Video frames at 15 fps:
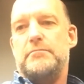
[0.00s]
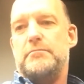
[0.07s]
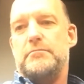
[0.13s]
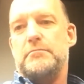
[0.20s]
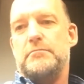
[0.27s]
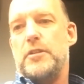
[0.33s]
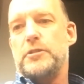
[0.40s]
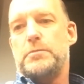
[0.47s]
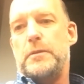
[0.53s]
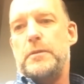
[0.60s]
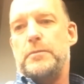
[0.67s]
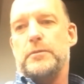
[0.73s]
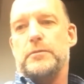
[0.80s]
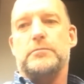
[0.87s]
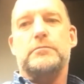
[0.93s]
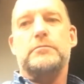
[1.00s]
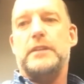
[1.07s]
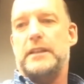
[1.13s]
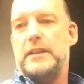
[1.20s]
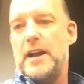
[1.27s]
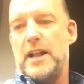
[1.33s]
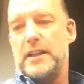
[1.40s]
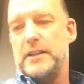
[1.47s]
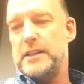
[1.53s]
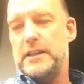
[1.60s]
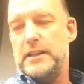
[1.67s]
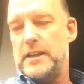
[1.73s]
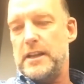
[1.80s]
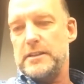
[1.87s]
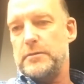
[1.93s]
most people acknowledge that
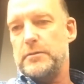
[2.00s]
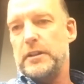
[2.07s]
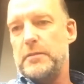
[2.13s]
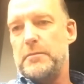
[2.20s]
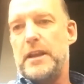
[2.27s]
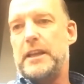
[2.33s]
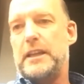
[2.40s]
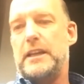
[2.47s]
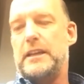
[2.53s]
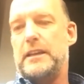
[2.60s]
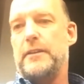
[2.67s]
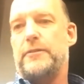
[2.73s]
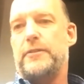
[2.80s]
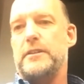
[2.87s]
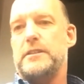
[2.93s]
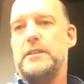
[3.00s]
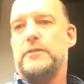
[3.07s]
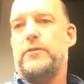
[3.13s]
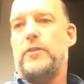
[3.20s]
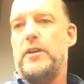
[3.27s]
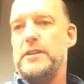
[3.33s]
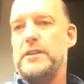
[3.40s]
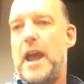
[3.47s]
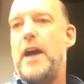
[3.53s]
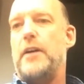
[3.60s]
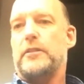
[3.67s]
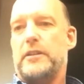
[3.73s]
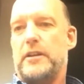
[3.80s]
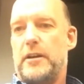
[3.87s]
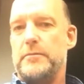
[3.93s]
it doesn't really make any difference as far as
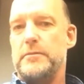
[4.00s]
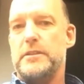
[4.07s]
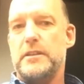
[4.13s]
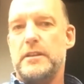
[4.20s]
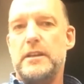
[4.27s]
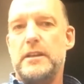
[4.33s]
outcomes.